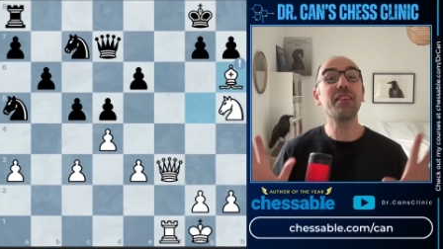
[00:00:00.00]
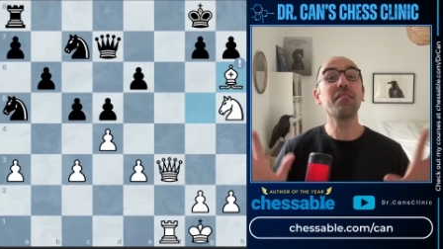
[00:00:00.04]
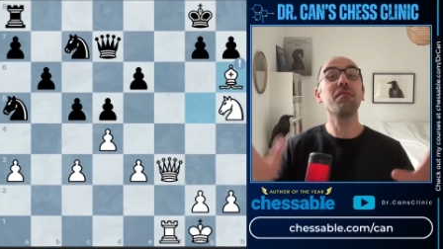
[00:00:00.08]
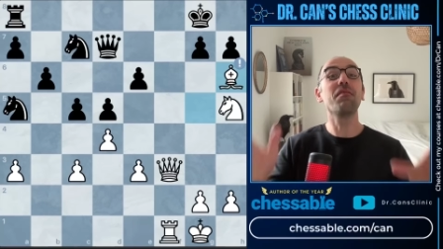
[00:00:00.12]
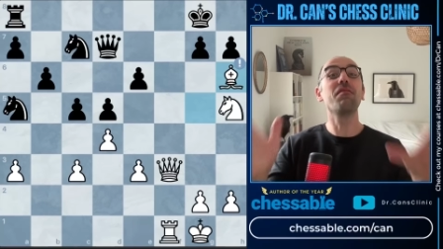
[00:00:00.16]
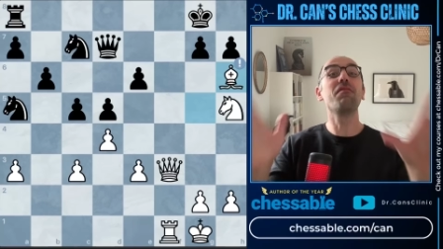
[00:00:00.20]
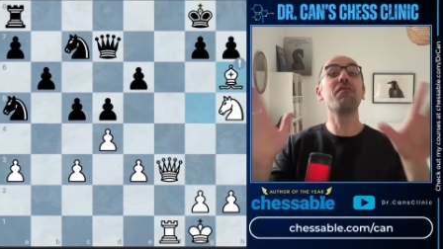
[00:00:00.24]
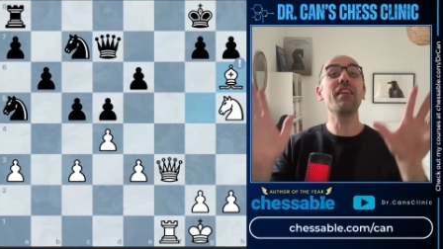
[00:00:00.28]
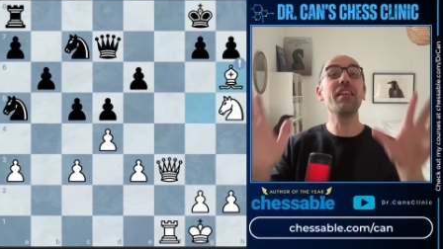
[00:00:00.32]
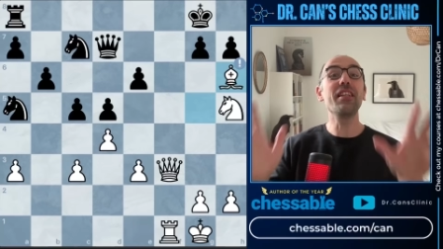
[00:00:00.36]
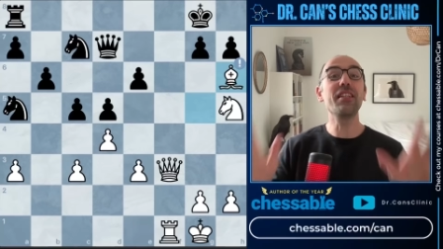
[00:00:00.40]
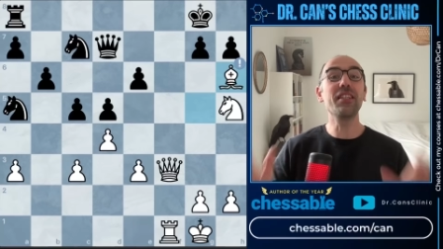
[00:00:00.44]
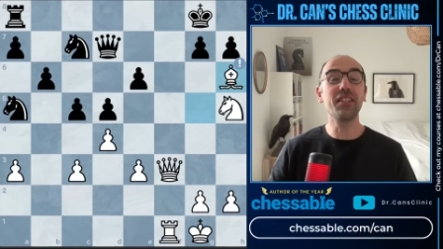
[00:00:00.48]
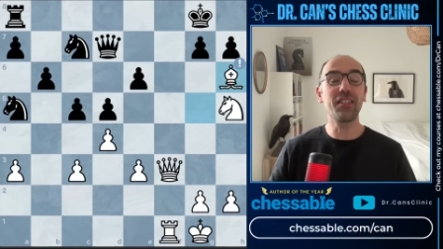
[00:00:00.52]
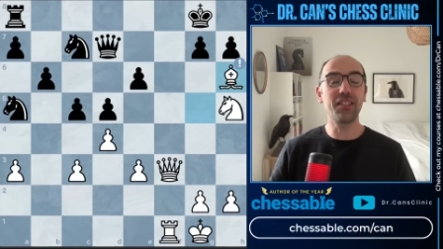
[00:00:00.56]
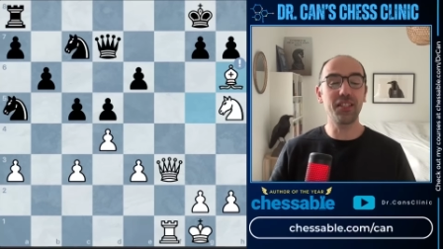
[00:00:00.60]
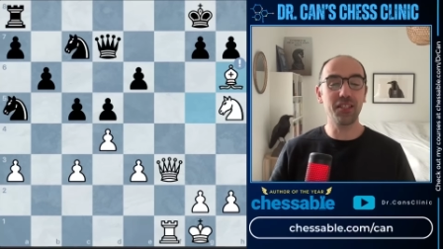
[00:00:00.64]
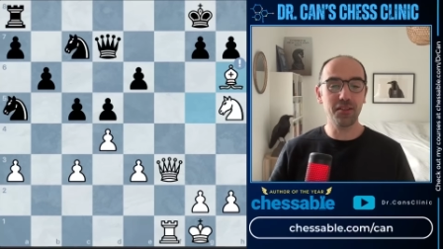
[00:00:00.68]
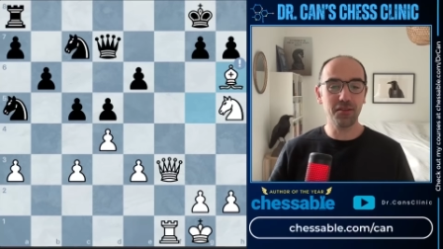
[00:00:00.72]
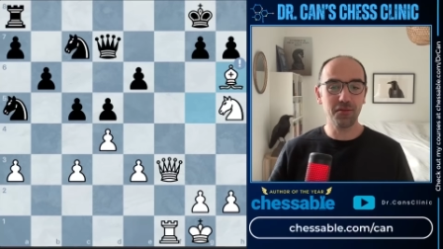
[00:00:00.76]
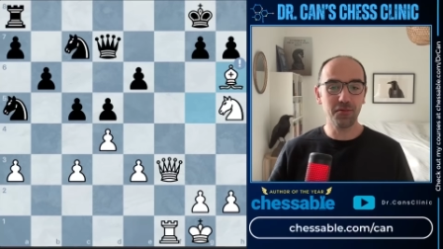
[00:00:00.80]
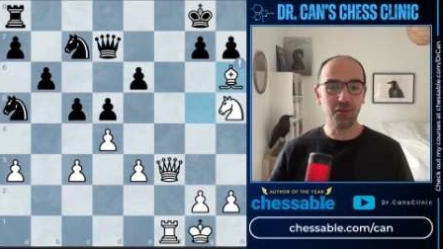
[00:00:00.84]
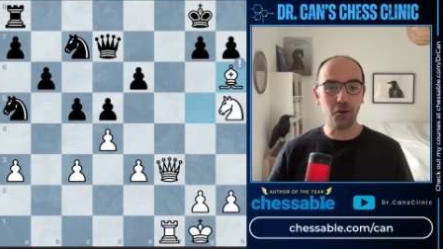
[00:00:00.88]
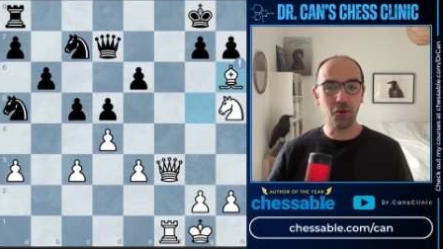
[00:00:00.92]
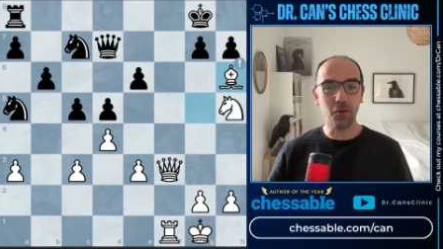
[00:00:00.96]
wins
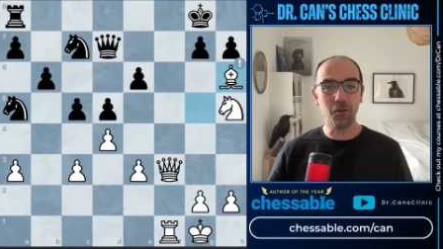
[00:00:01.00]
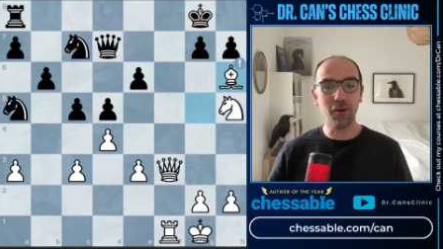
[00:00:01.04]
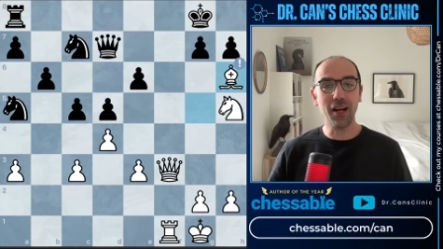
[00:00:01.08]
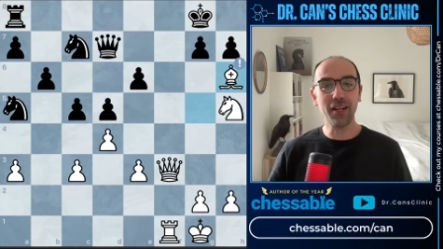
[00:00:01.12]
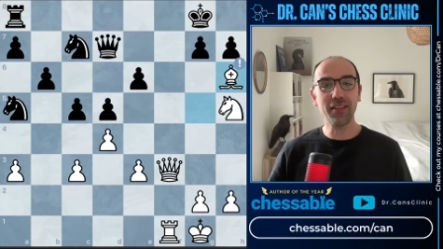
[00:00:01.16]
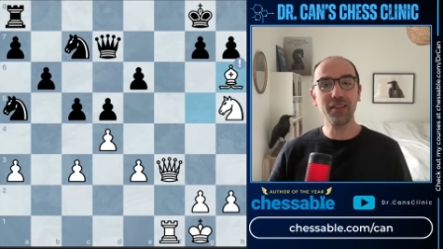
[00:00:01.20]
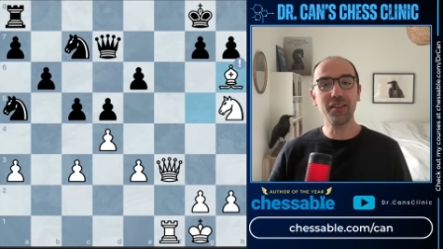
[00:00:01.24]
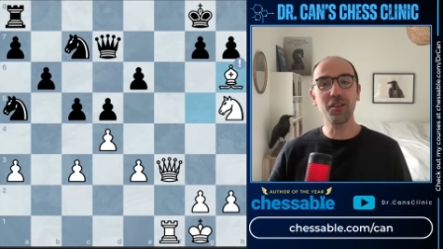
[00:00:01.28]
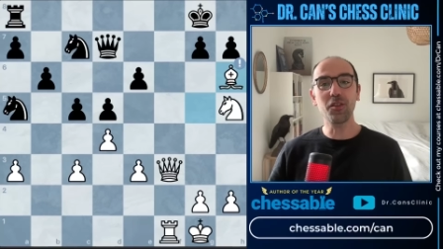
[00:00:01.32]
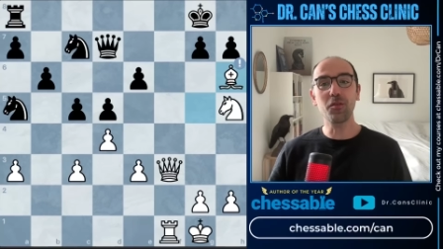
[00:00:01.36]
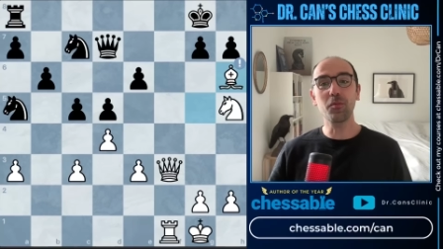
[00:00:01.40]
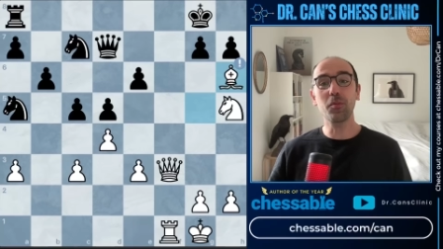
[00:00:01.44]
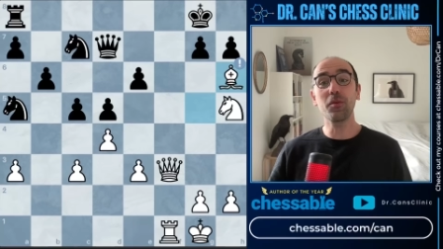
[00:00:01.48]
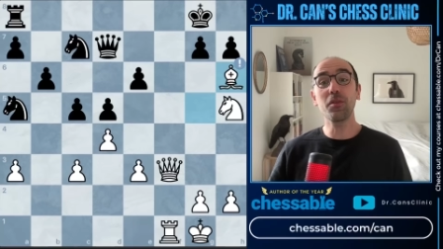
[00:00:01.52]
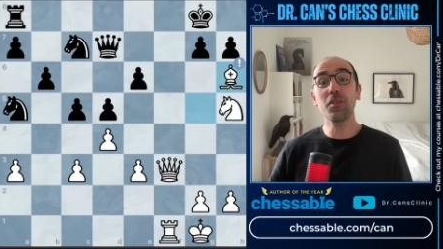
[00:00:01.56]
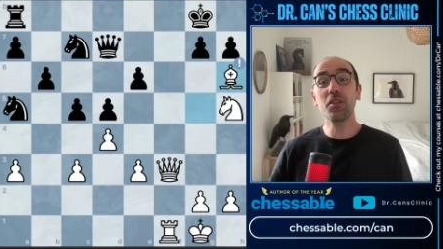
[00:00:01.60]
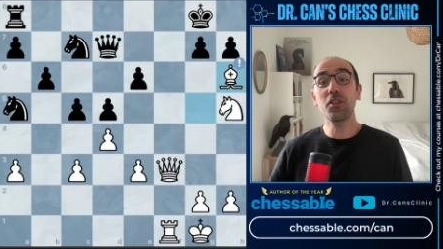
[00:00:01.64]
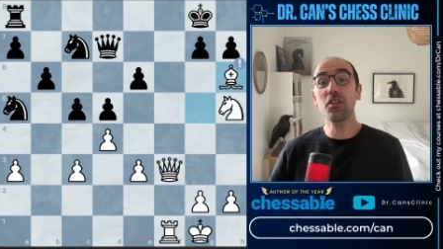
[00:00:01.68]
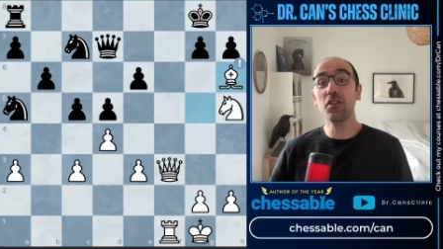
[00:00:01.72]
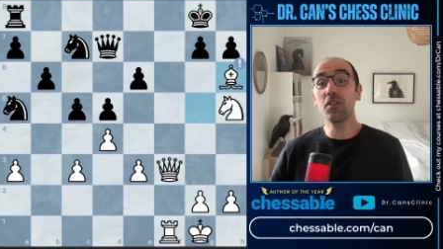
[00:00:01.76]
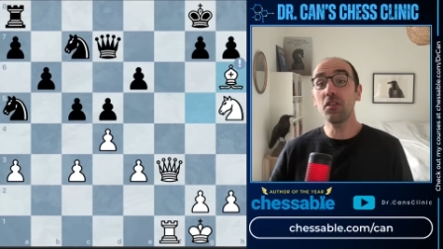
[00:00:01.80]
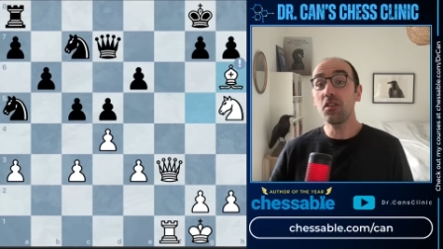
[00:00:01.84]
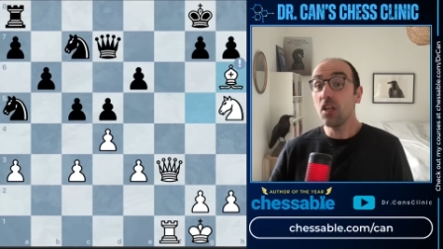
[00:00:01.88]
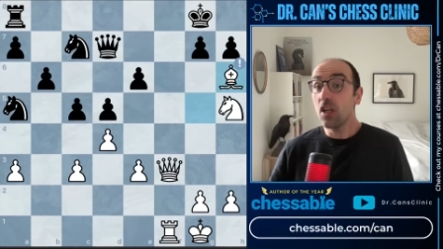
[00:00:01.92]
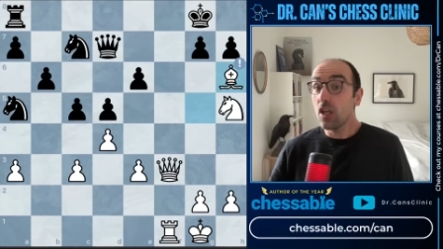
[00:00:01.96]
for white in this
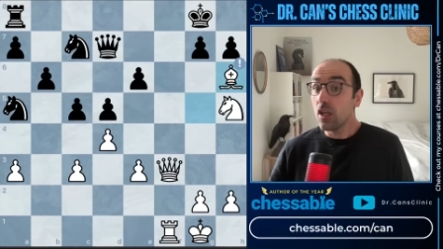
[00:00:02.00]
position.